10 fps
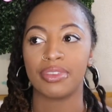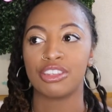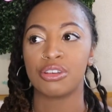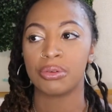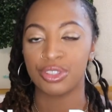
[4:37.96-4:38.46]

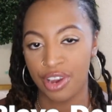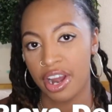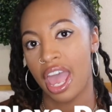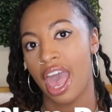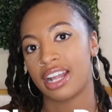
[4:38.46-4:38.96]
So it was
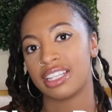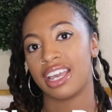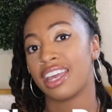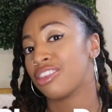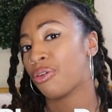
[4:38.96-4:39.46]
very
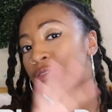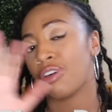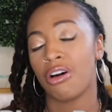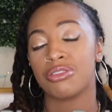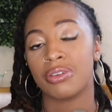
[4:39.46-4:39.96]
hectic, and there was
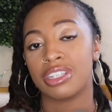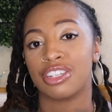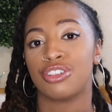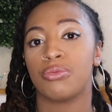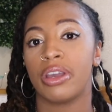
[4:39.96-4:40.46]
also a
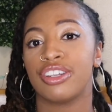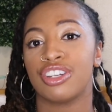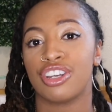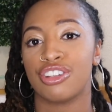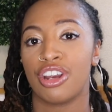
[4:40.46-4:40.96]

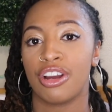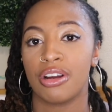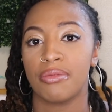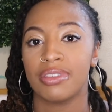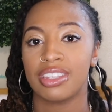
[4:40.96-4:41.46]
situation in
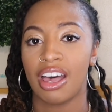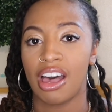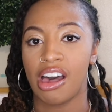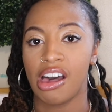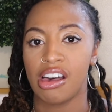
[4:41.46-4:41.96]
terms
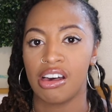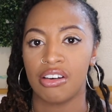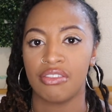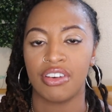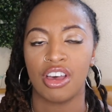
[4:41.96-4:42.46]

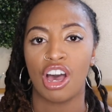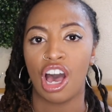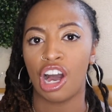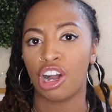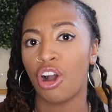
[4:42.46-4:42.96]
of
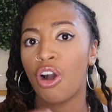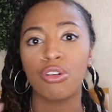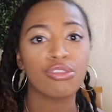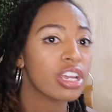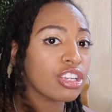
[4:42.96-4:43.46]
a
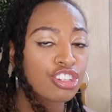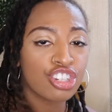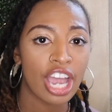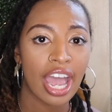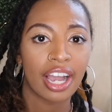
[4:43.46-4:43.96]
COVID
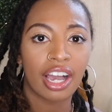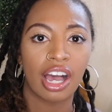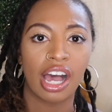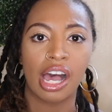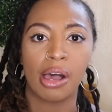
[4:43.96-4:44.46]
check,
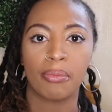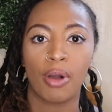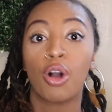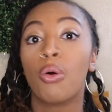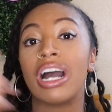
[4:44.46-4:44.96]

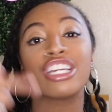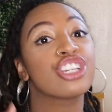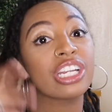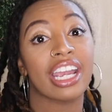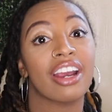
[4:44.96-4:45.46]

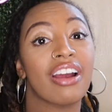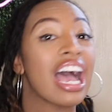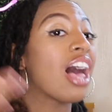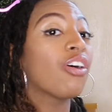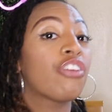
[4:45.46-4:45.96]
questionnaire,
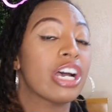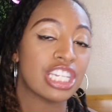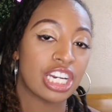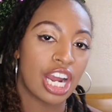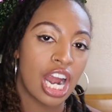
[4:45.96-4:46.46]
a health
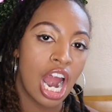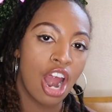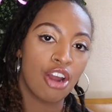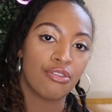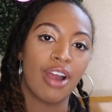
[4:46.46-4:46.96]
questionnaire,
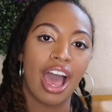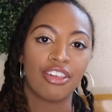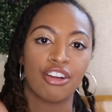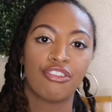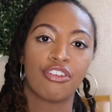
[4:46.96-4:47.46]

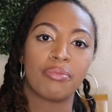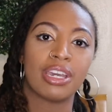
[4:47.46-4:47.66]
rather, for